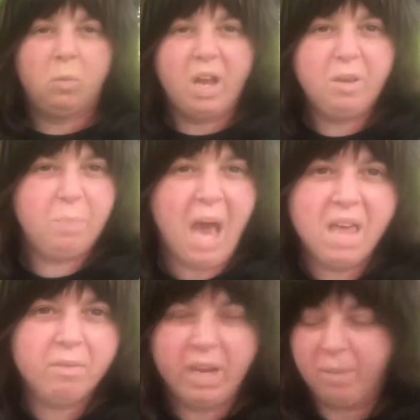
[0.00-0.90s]
Why are you
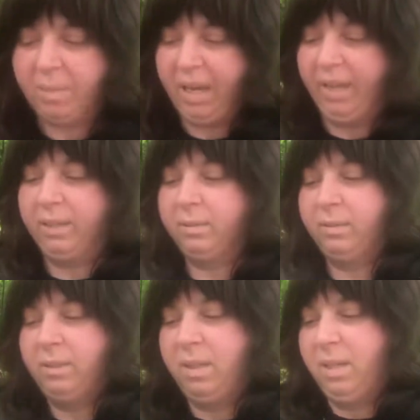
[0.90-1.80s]
bothering me?"
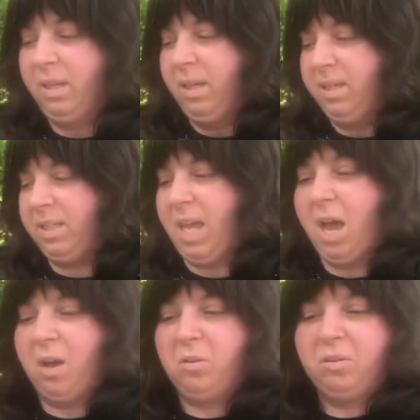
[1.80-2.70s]

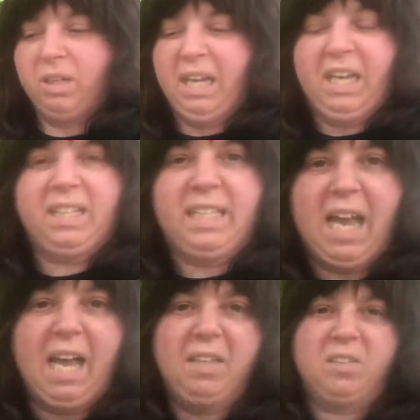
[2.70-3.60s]
So he
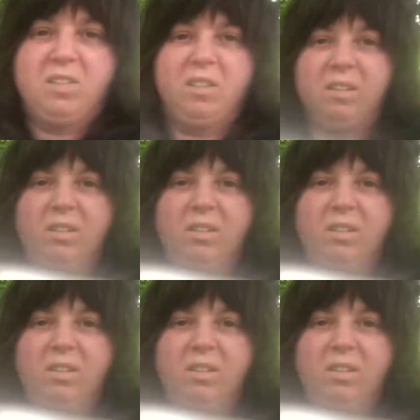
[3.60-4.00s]
says,